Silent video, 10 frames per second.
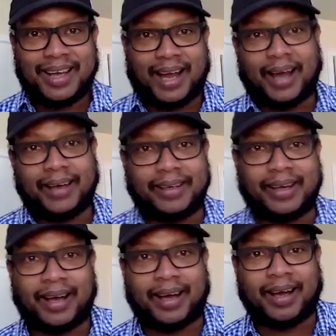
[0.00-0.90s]
And
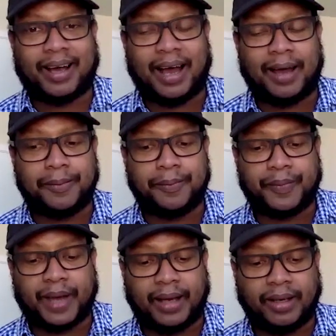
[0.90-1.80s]

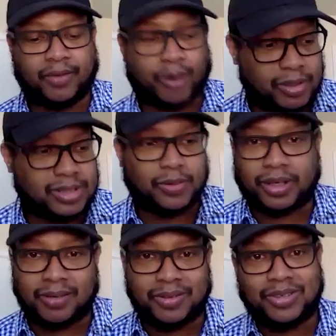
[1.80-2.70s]
I look forward to
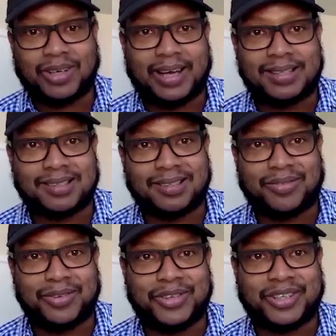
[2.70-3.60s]
working with you guys in the
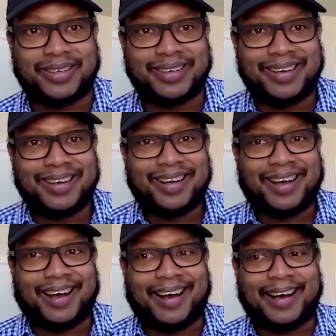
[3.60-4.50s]
future.
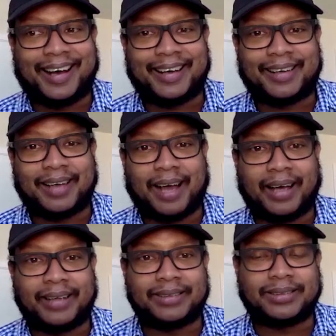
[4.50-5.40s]

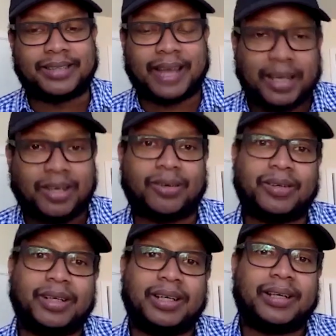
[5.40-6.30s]
And thank you.
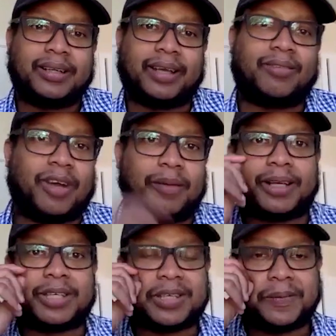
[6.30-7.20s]
Thank you very
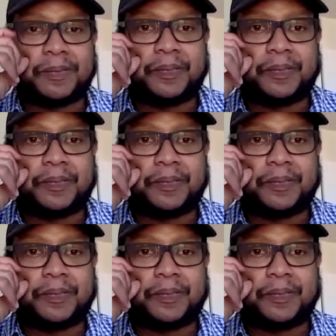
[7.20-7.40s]
much.